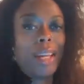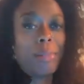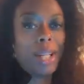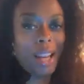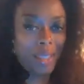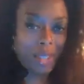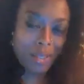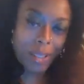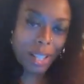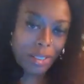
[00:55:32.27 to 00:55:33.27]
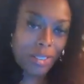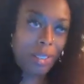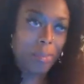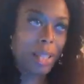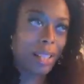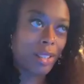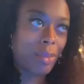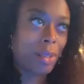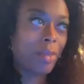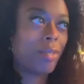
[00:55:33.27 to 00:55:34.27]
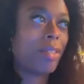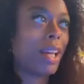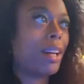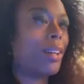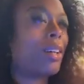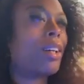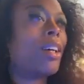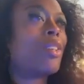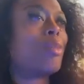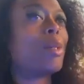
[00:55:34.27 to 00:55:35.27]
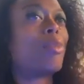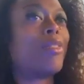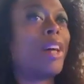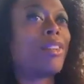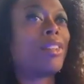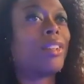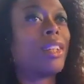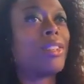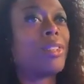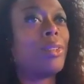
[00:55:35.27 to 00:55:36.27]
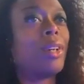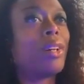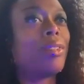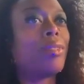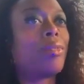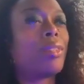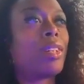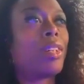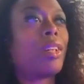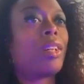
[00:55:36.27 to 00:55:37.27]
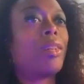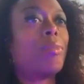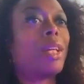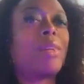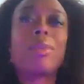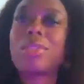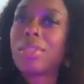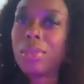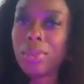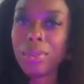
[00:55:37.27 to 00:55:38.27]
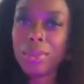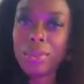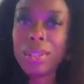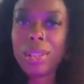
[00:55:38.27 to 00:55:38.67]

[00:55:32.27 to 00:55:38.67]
a monogamous relationship. Like, let's just be flat out. To be professional and to be able to,